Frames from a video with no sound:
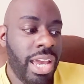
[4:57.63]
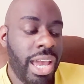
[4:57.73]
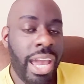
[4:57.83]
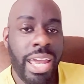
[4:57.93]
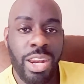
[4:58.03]

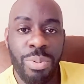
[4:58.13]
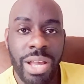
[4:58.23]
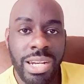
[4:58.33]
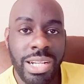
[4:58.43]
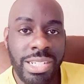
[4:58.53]
and they're
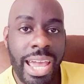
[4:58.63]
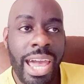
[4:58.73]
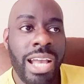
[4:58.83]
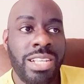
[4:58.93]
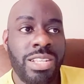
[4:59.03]
playing the
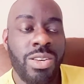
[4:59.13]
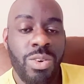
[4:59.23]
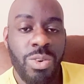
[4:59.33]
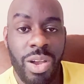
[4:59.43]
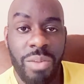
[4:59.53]
Jags,
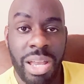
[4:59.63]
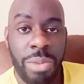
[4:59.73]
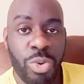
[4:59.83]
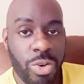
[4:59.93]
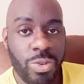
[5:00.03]
who have Blake
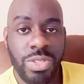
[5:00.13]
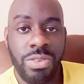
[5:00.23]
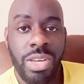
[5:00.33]
Bortles,